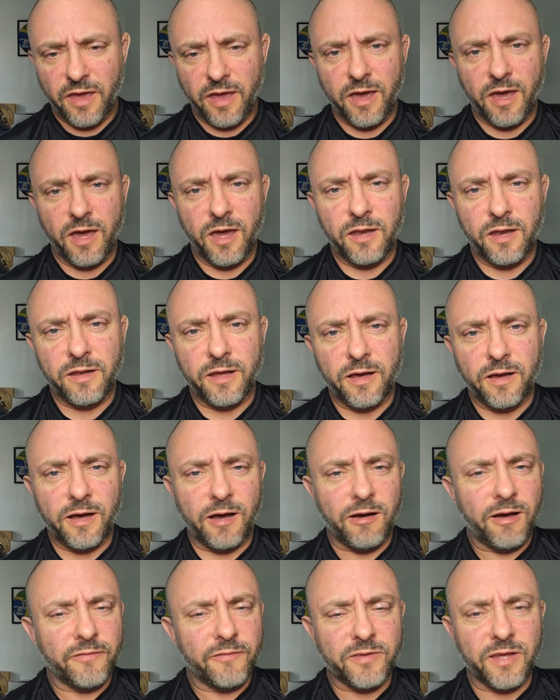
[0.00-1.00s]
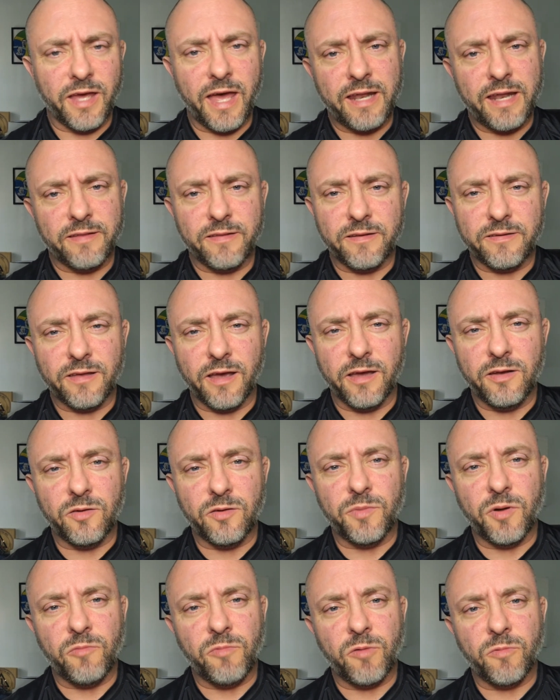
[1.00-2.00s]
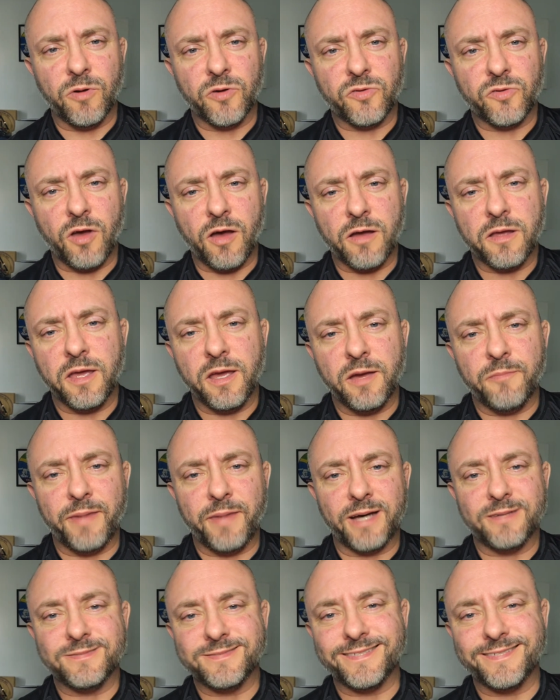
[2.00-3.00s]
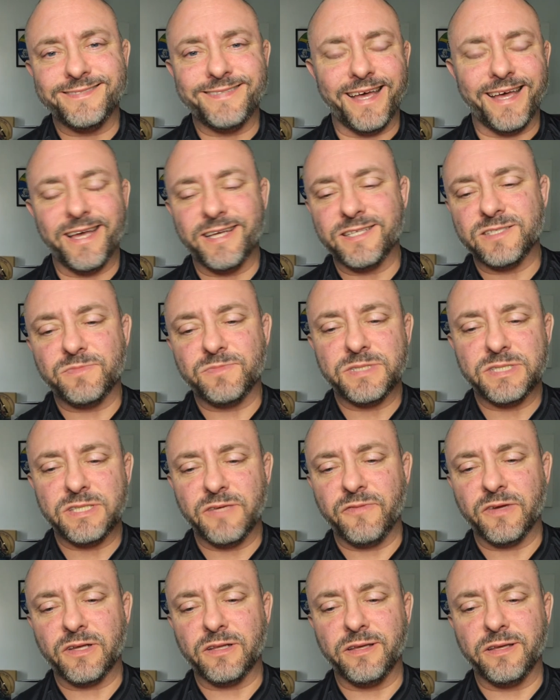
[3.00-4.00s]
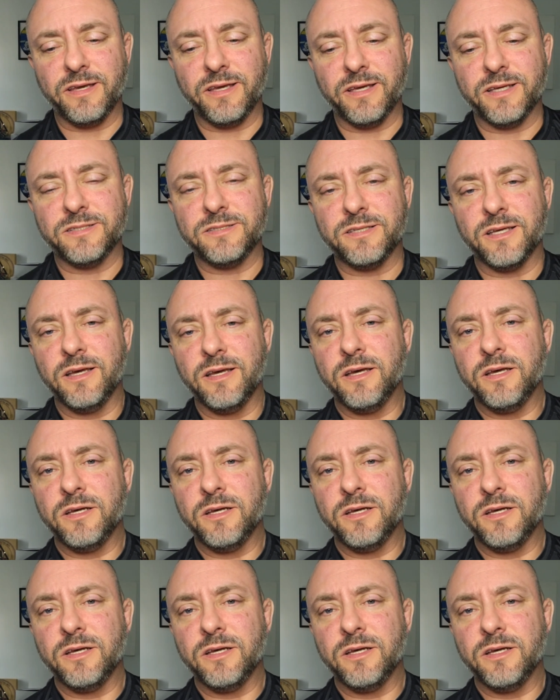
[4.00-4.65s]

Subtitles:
And I'll have to edit the title, but what we're talking about today specifically is